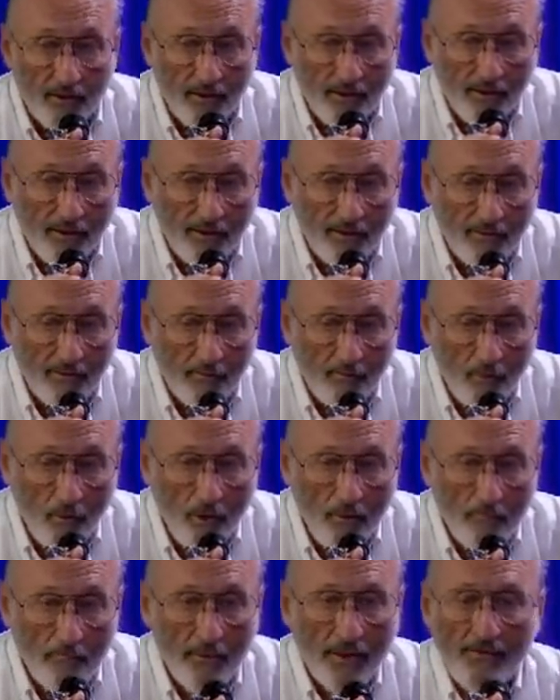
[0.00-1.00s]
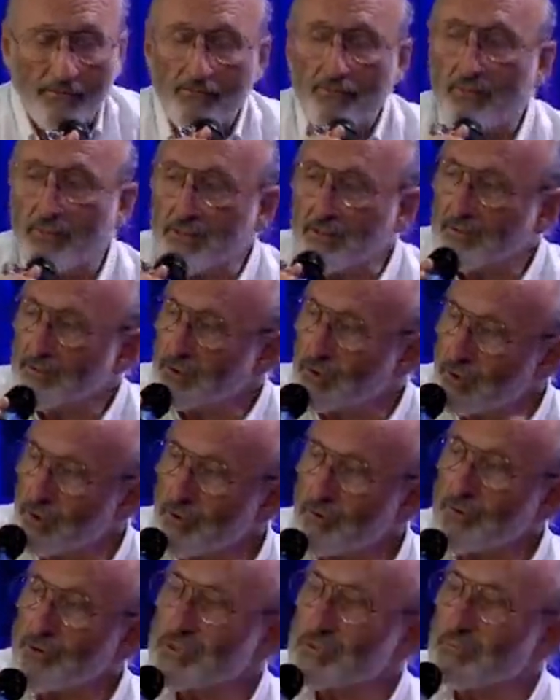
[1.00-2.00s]
Uh, but the
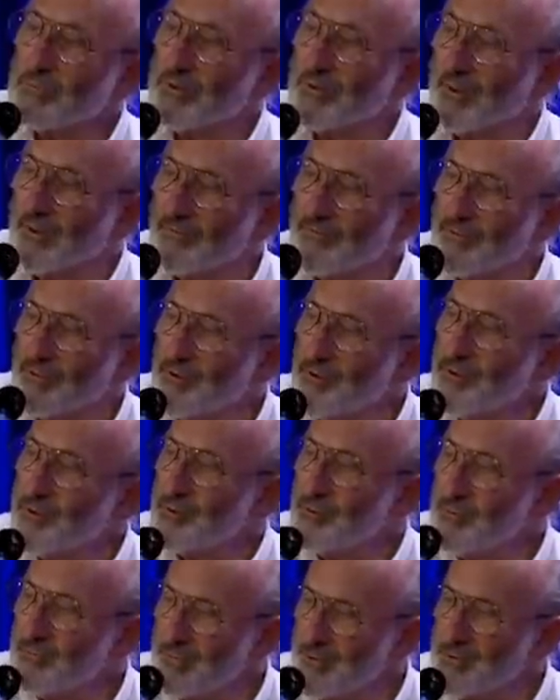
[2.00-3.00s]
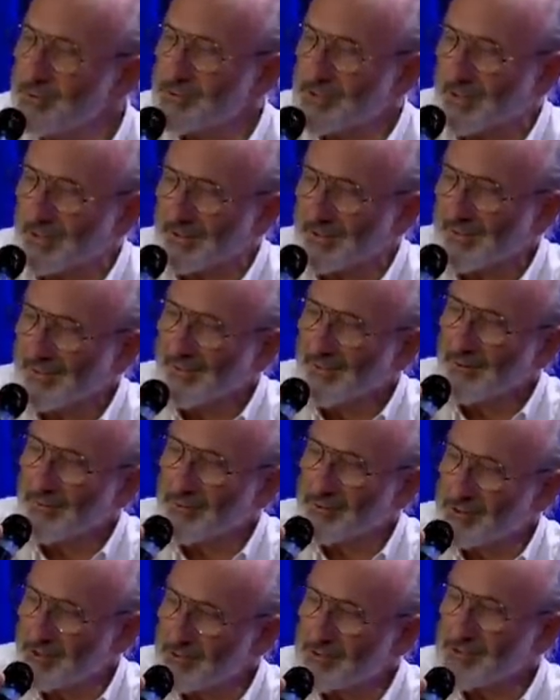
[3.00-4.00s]
encouragement of the new music,
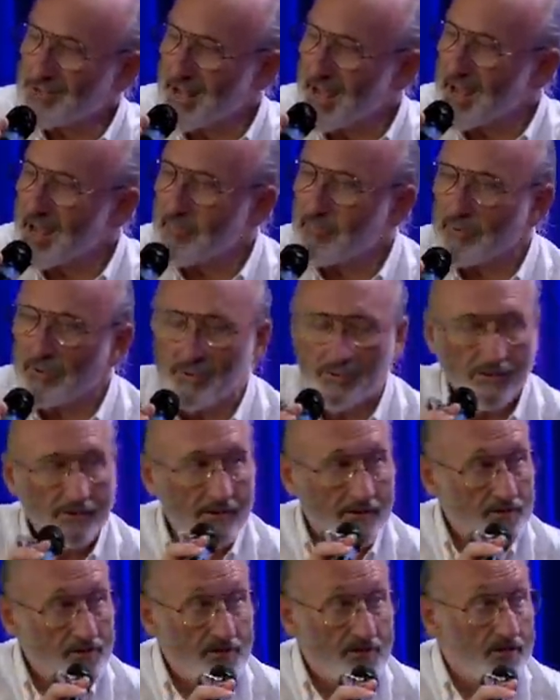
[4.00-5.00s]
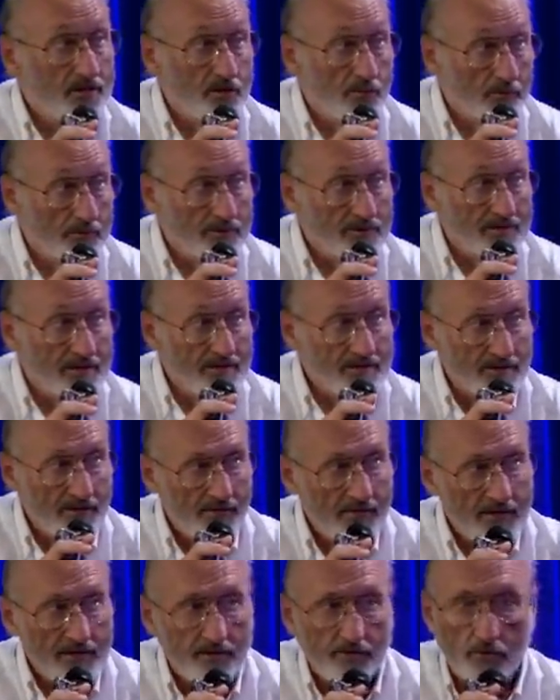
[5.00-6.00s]
which used to happen in constituencies
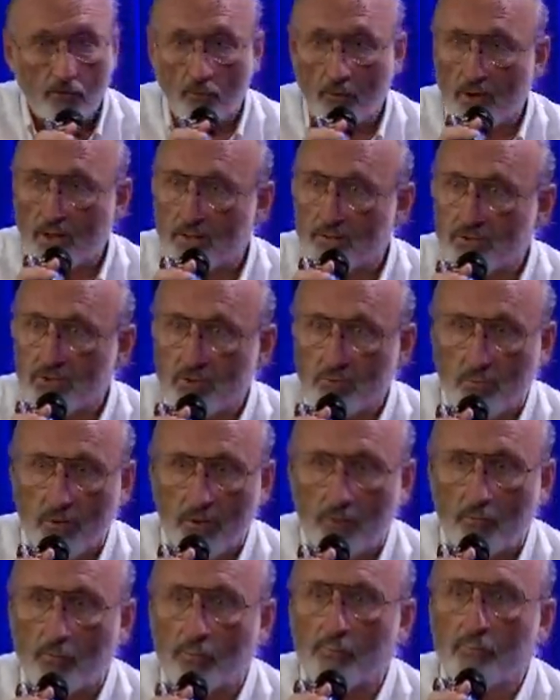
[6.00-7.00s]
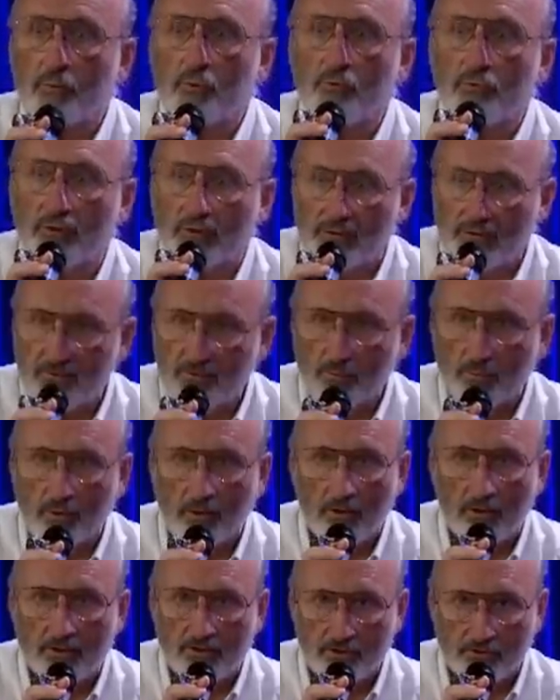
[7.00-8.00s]
and then groundswell would move it into
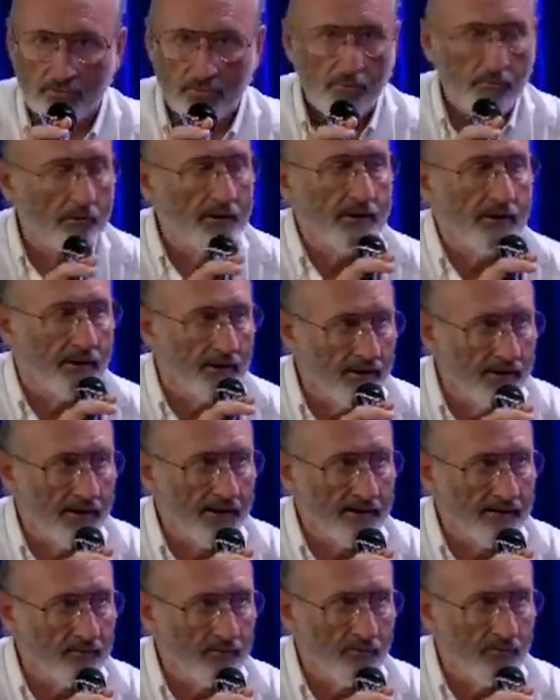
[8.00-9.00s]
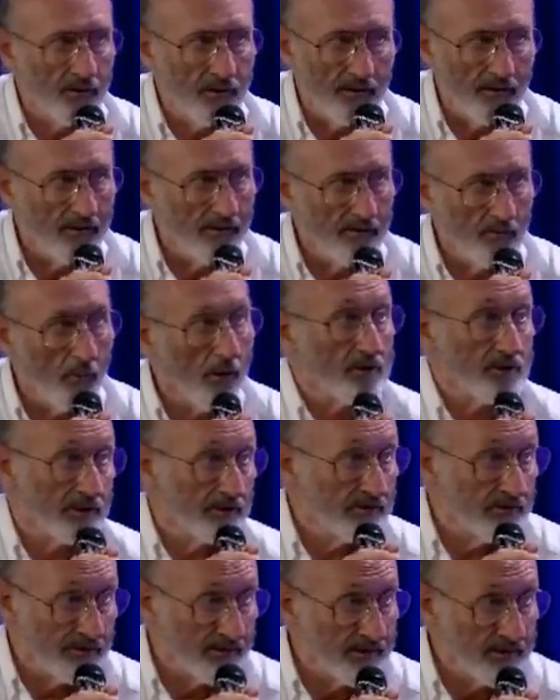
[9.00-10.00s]
a larger arena like uh,
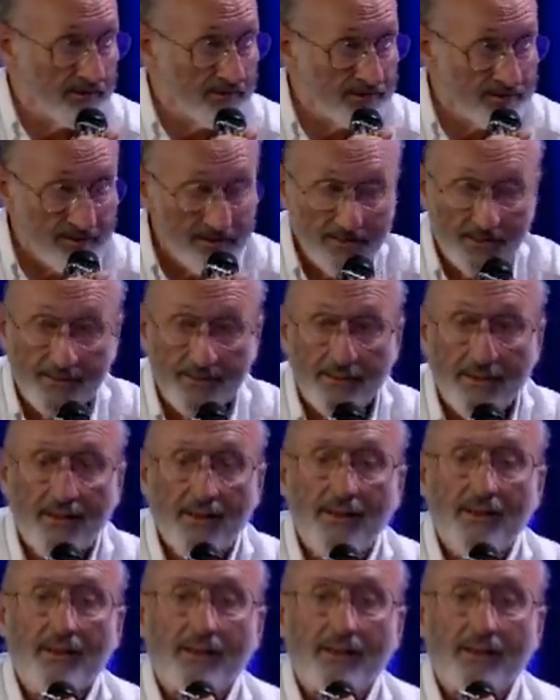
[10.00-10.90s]
Washington, D.C.,